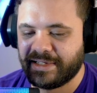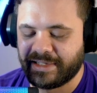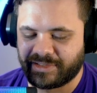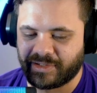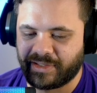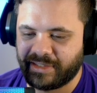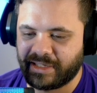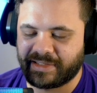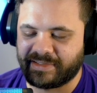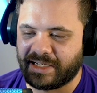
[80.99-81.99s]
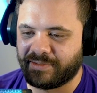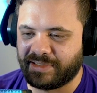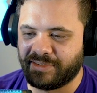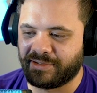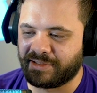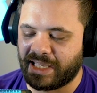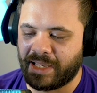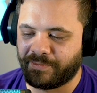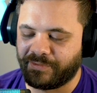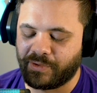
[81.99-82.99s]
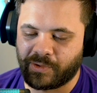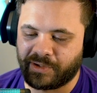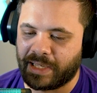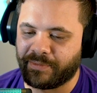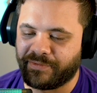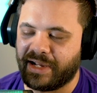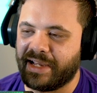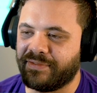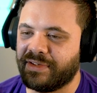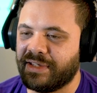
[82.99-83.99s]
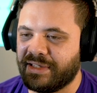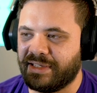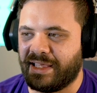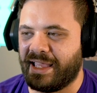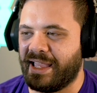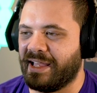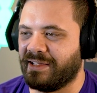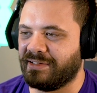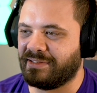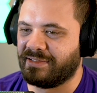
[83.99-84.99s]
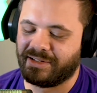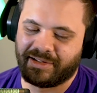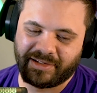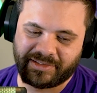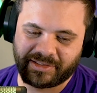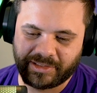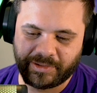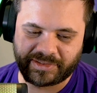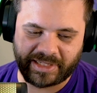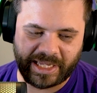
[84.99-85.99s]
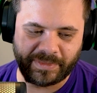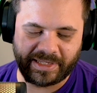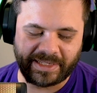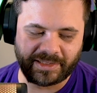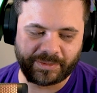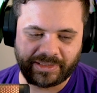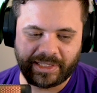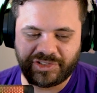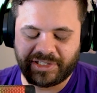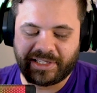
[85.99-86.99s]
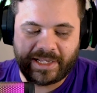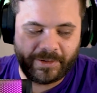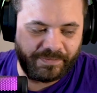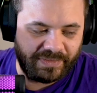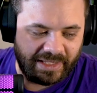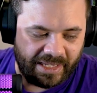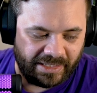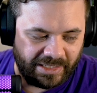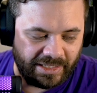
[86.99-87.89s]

And so I think it gets down to either game four or game five and uh, it's a close game and he ends up clutching it out and he